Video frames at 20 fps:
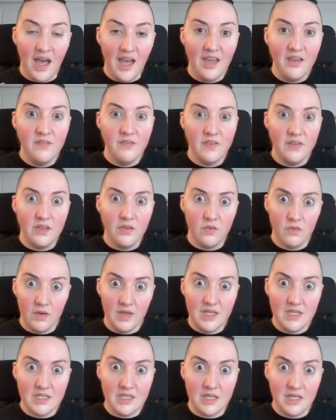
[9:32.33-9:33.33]
I feel
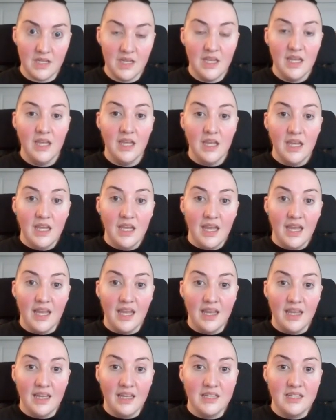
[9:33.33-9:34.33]
crazy,
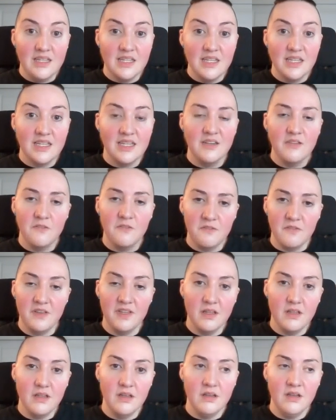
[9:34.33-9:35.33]
and it can
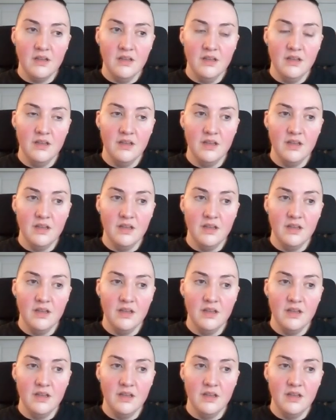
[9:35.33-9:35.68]
feel